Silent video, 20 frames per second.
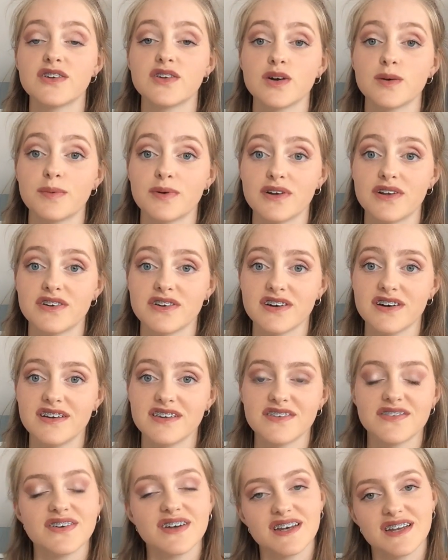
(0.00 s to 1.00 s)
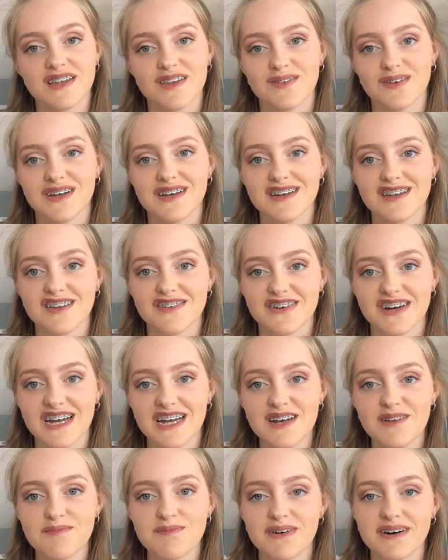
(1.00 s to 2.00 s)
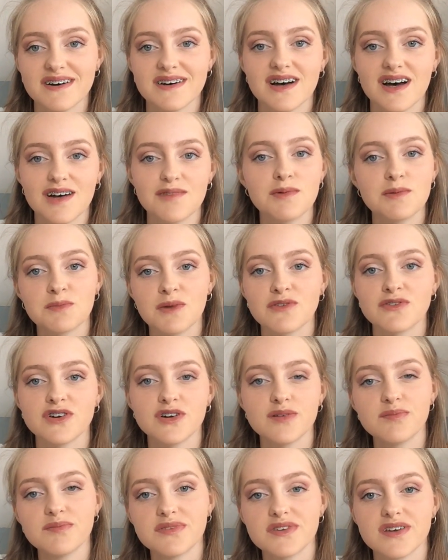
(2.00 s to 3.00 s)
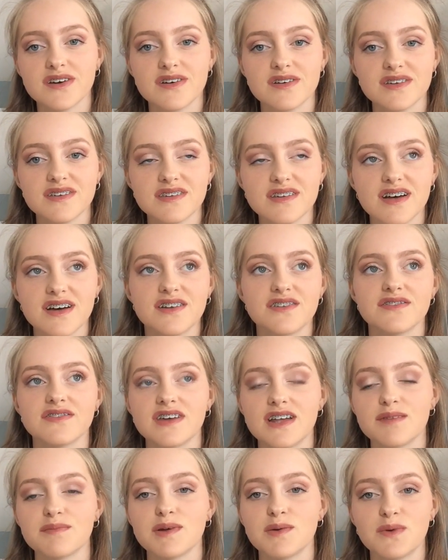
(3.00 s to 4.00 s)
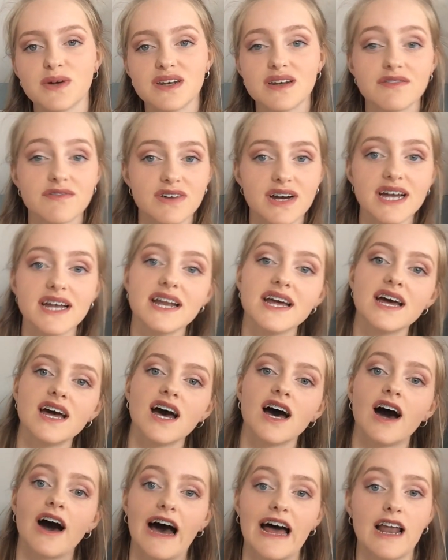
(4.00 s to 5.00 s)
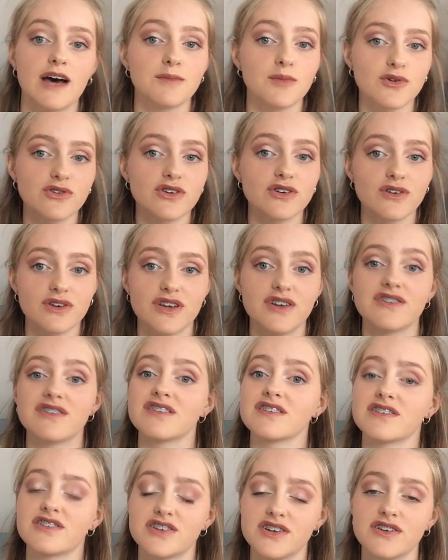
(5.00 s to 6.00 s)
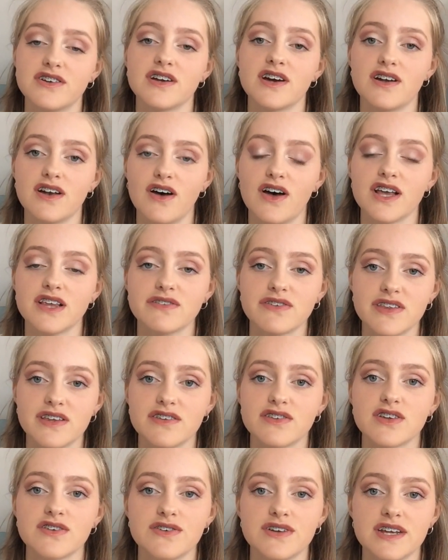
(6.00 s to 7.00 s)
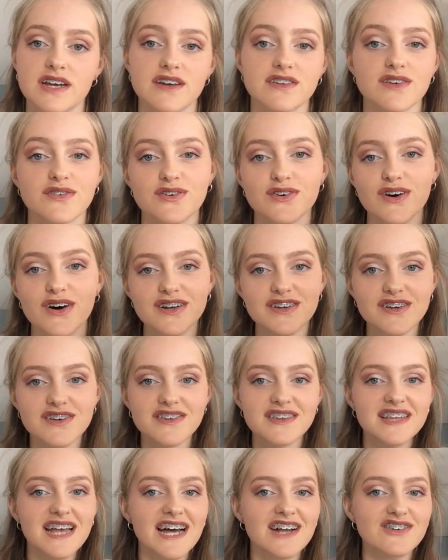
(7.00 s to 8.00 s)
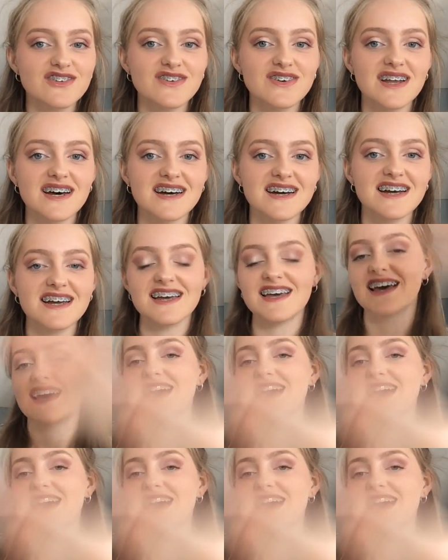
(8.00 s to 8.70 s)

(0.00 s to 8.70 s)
I do apologise if you can hear the wind and the rain, but I'm in my room, so it's kind of going to be wind and rain. And I'm also not using the studio lights for these 2 videos. I thought I'd use natural light.